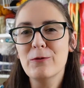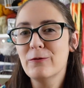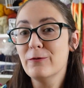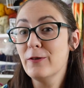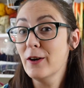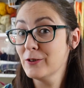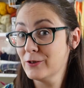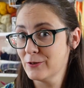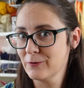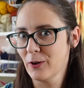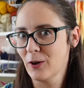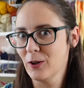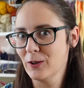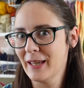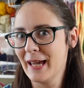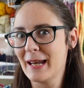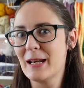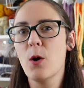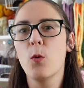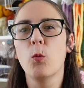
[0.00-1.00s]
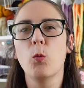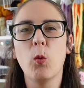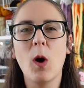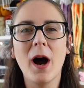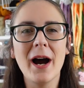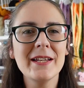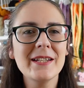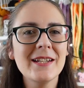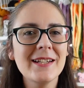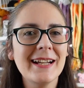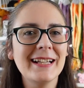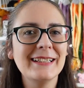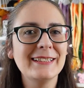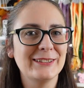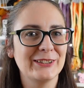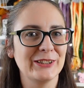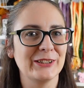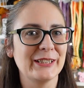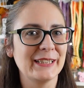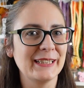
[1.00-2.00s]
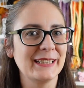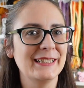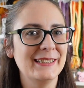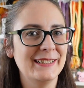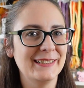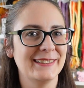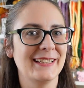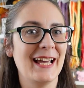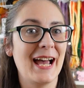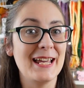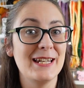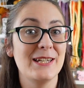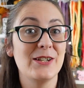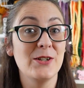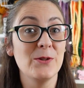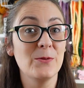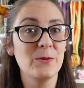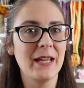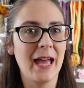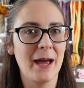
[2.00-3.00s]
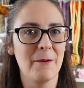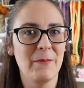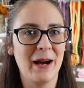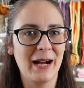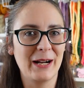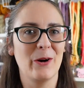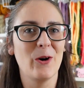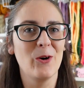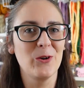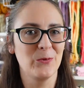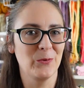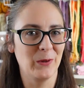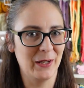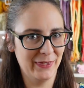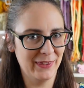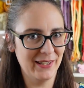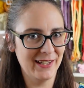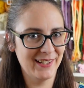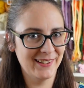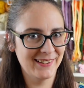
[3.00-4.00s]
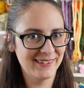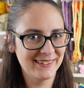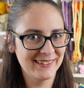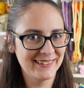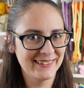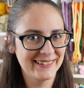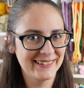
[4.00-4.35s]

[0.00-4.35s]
first of all then, why did I suddenly decide to get back on with this?